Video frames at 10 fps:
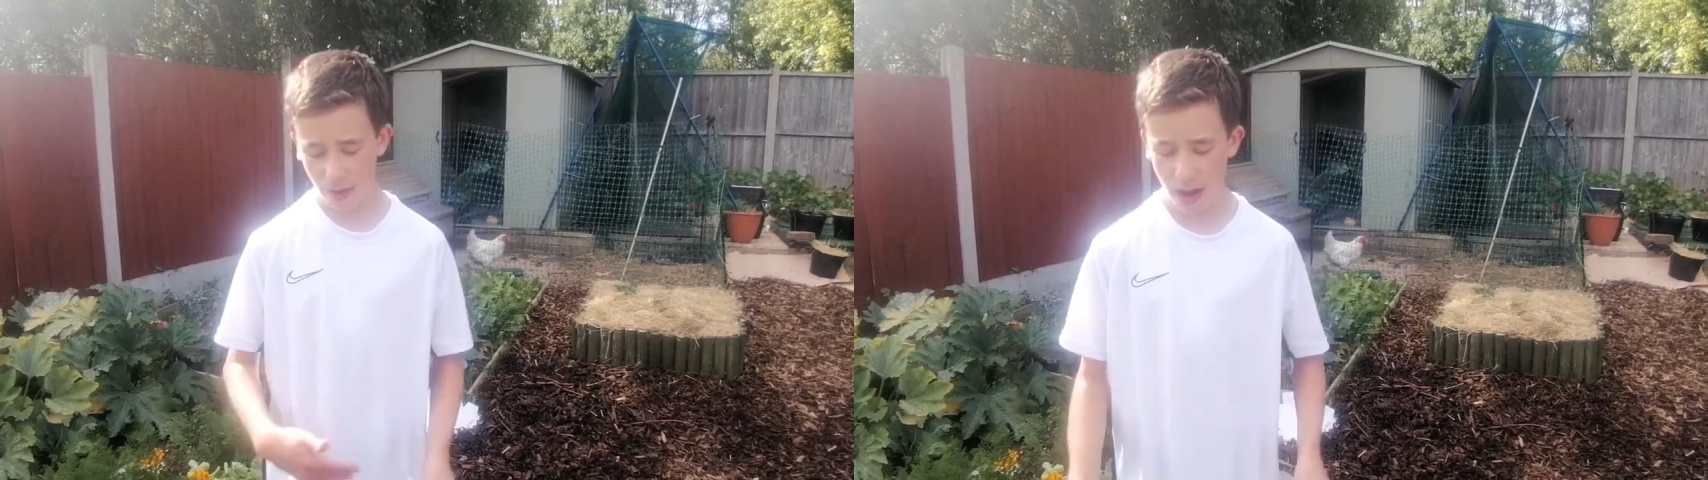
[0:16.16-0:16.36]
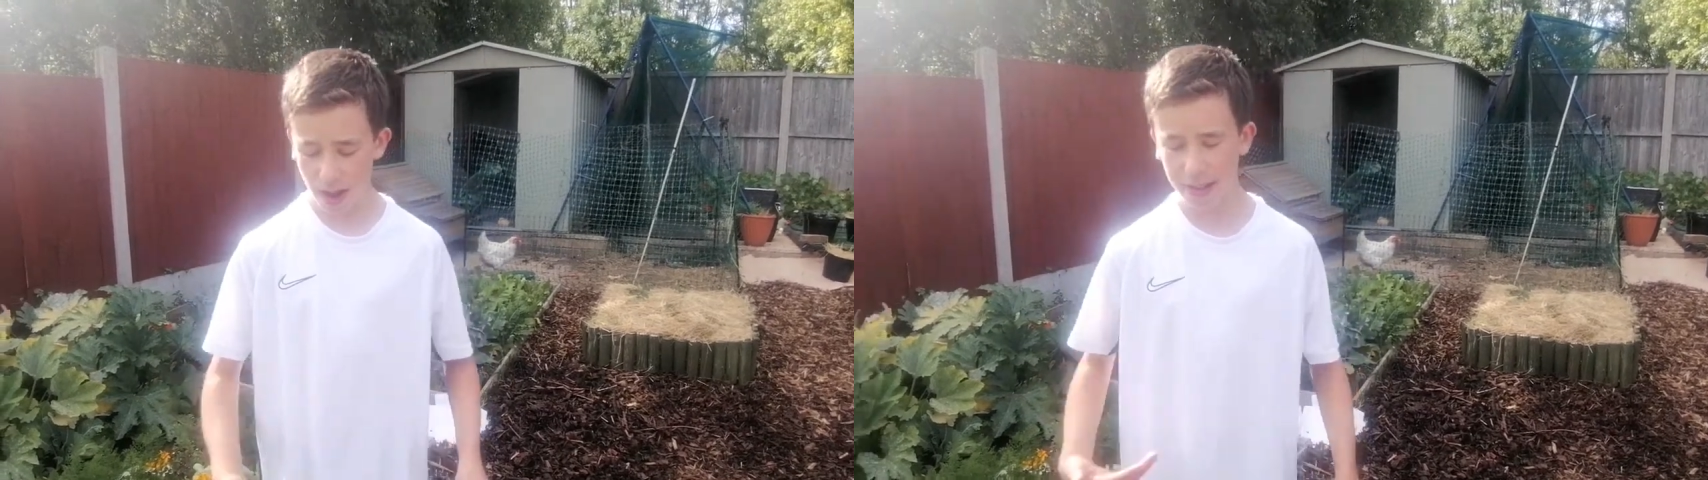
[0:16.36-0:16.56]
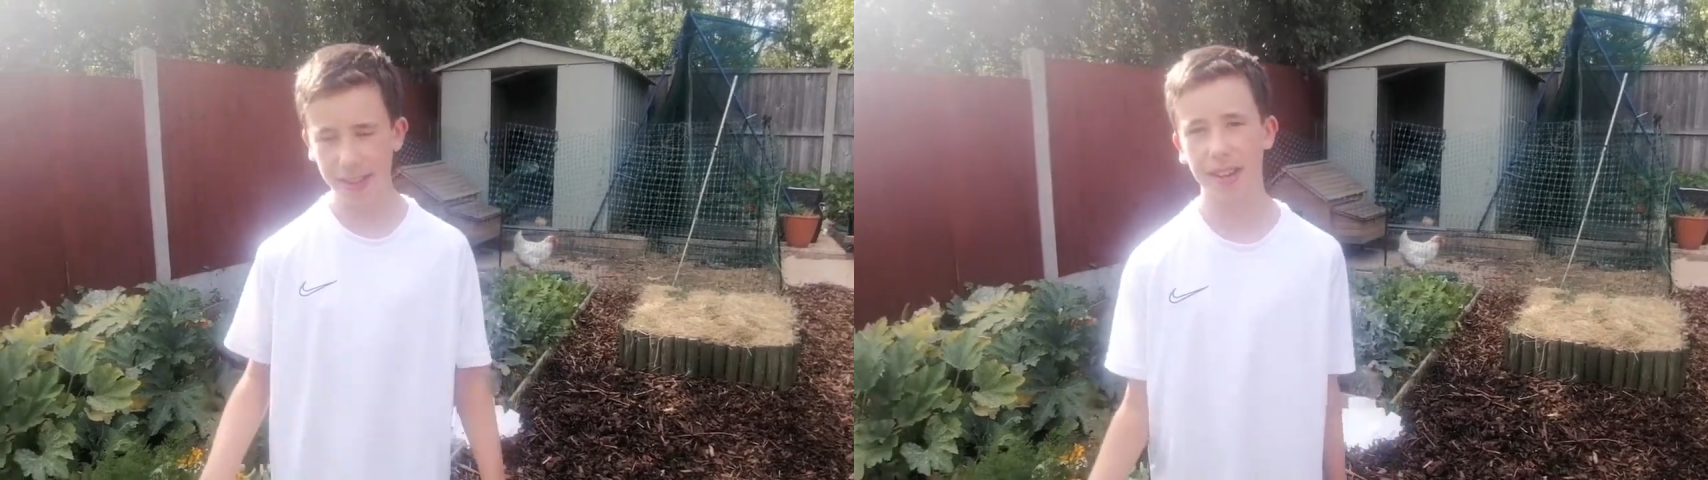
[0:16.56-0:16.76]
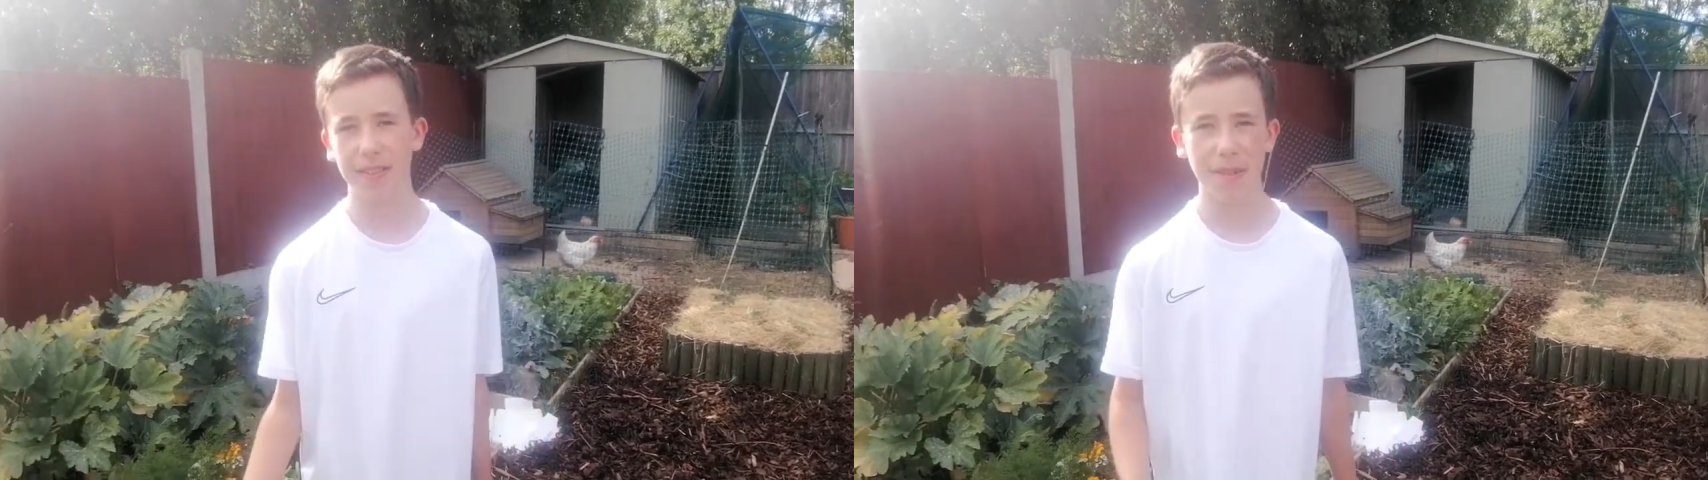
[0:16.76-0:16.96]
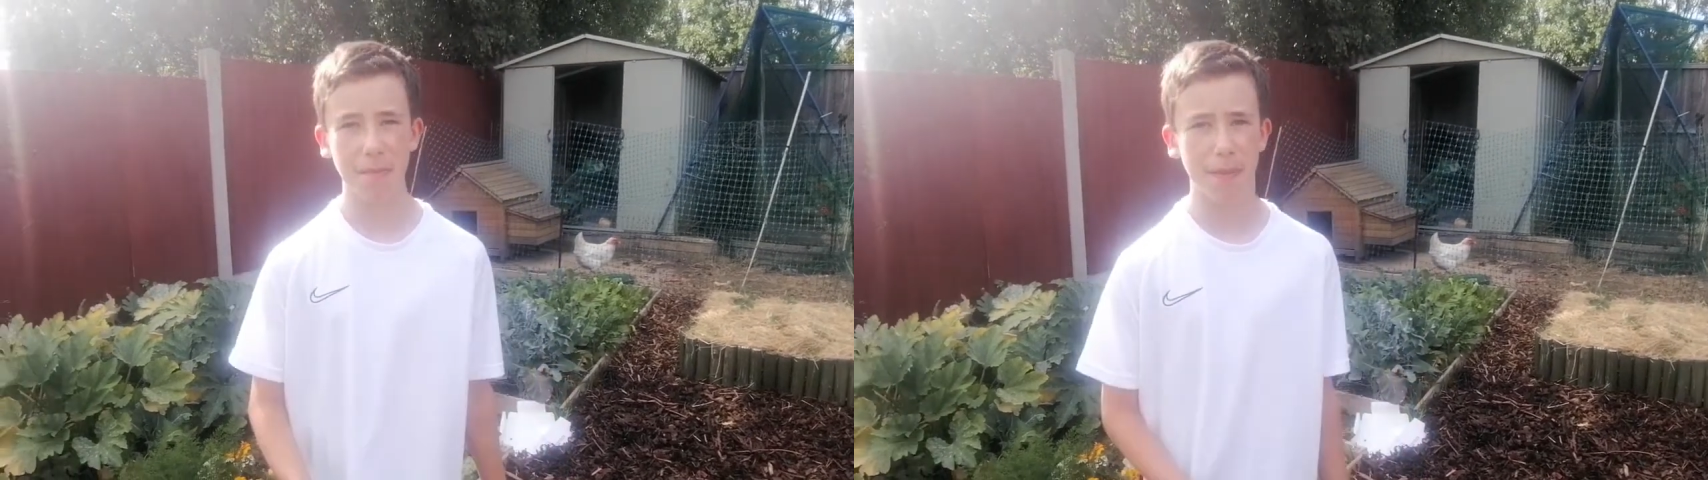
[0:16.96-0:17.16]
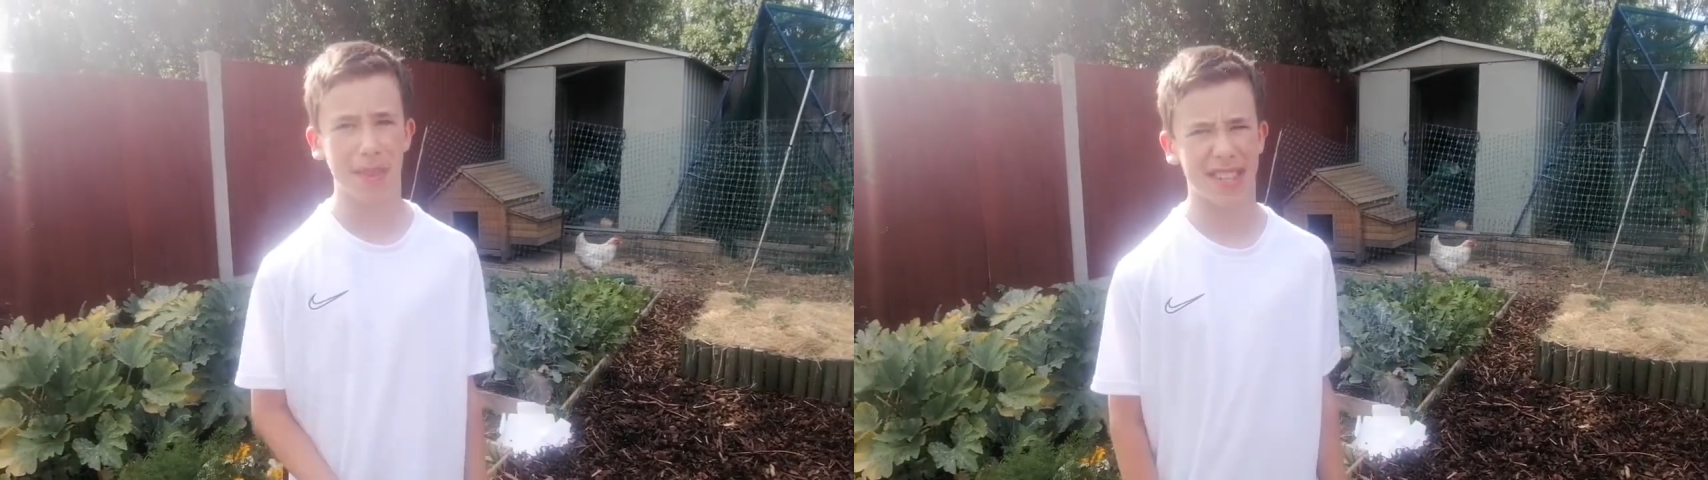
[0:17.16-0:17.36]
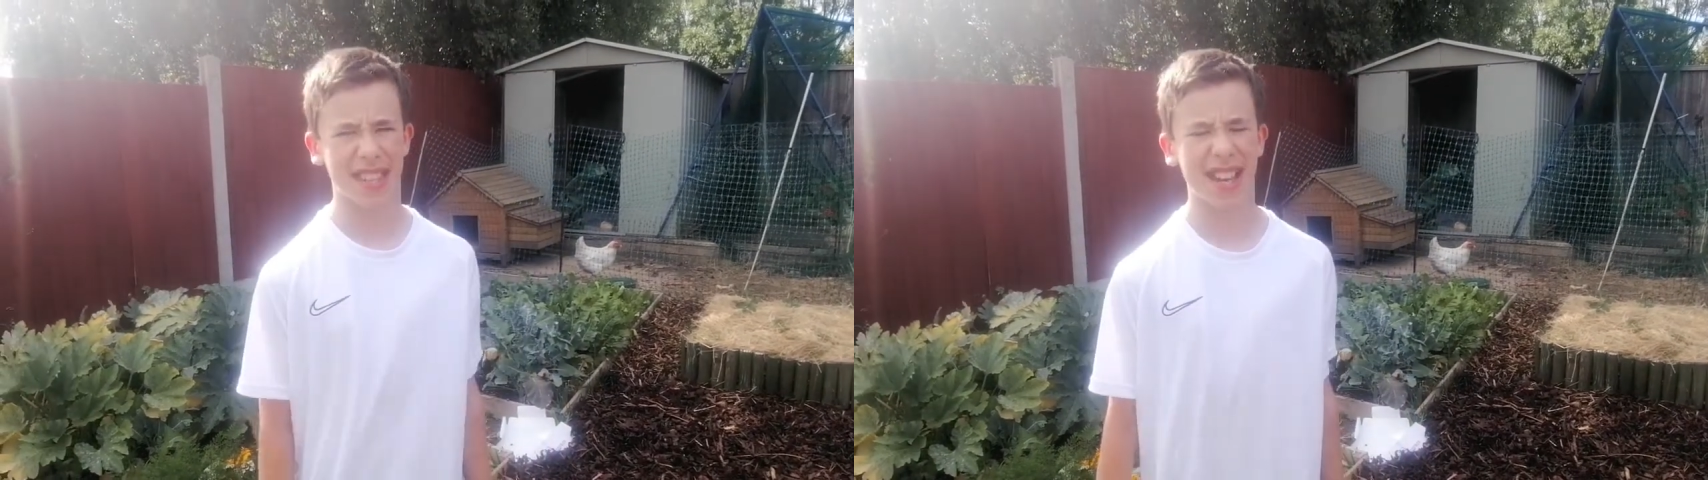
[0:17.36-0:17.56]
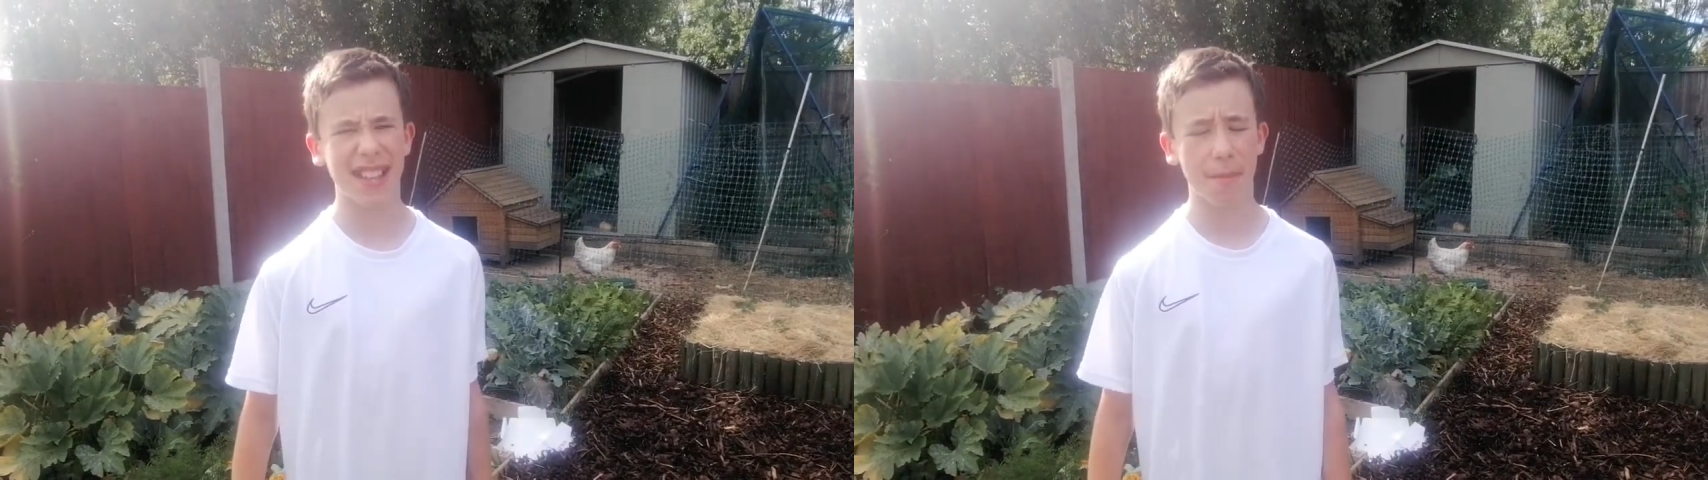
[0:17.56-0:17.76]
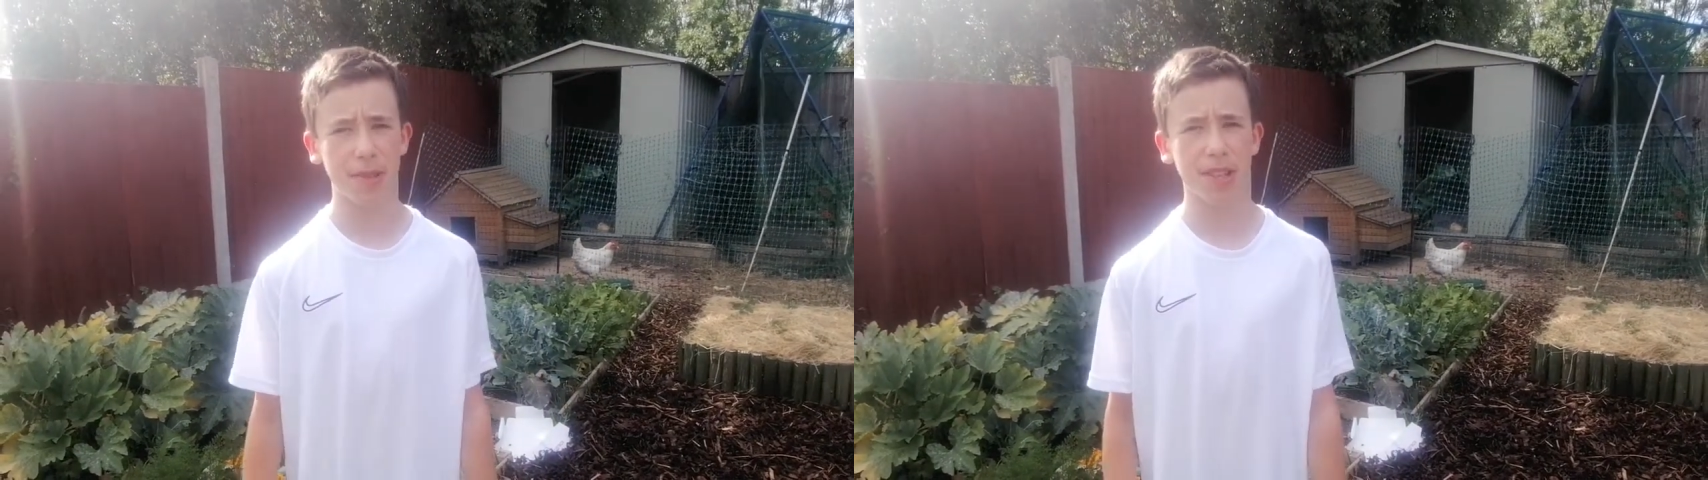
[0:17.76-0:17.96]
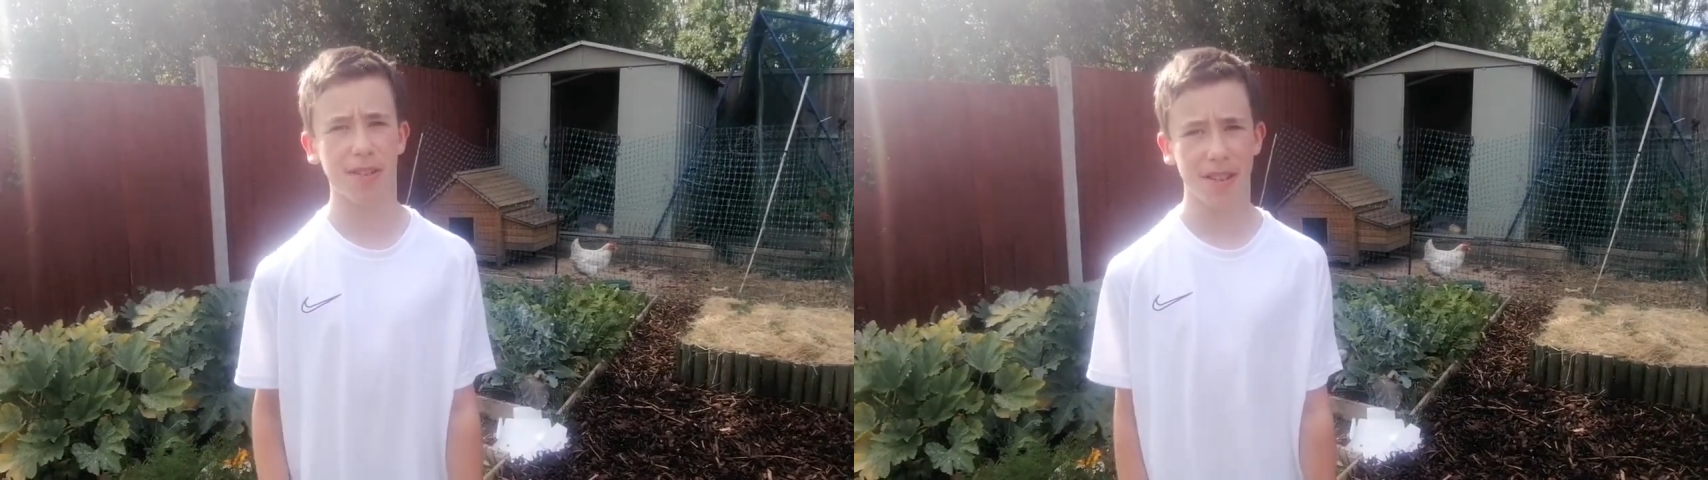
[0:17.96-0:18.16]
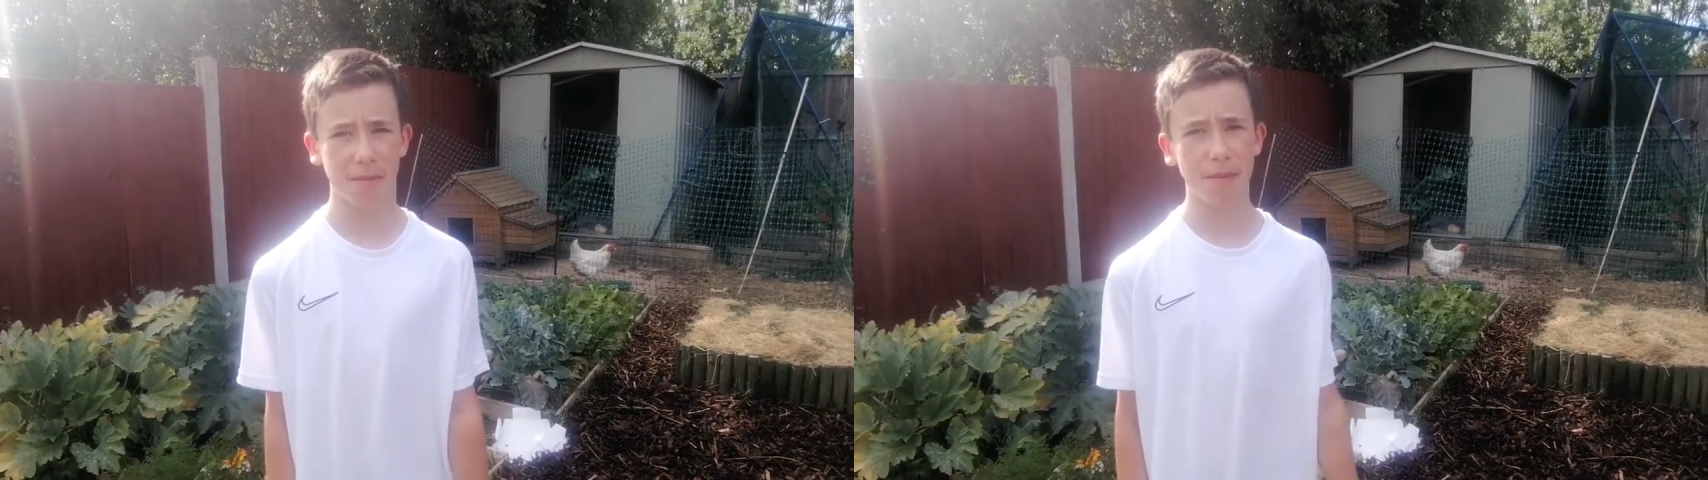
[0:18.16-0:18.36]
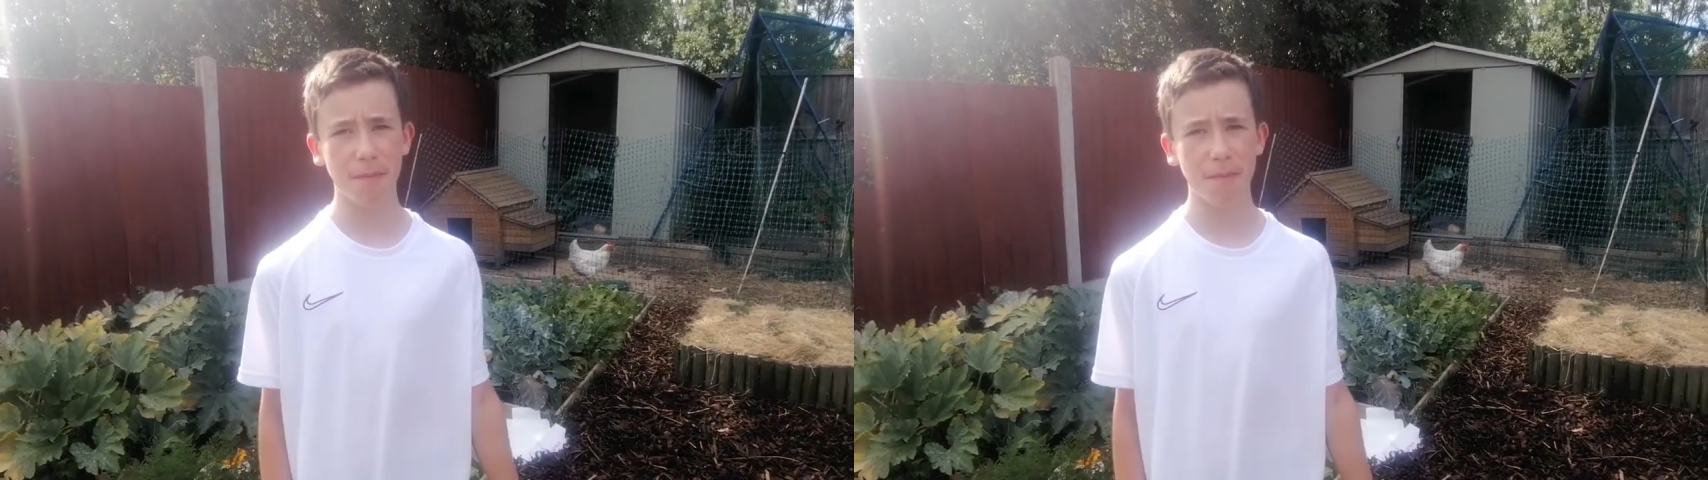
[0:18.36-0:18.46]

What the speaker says: I don't know, maybe the second episode that